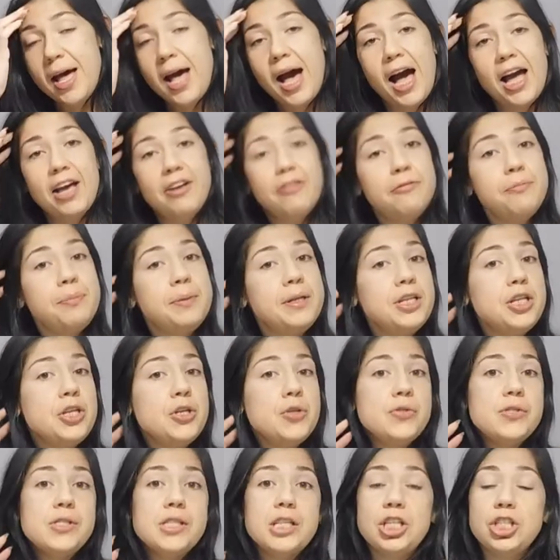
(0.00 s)
I've been
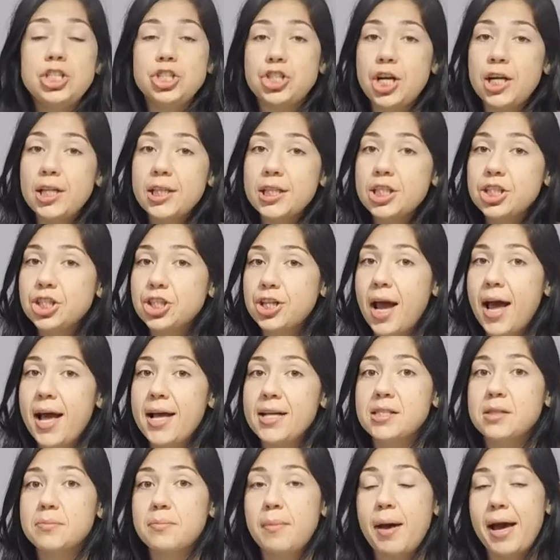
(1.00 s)
using Gelish
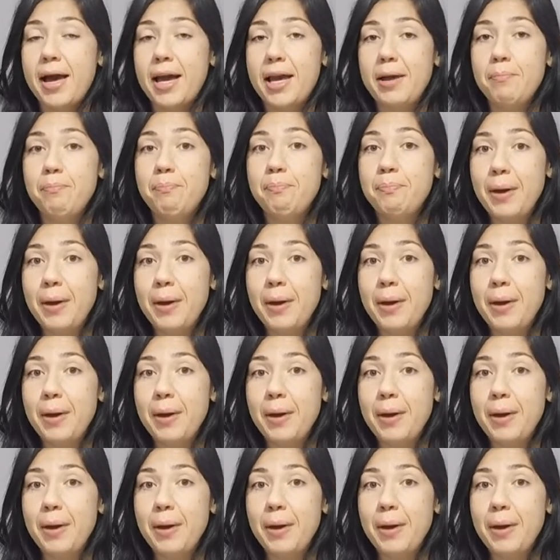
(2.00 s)
as my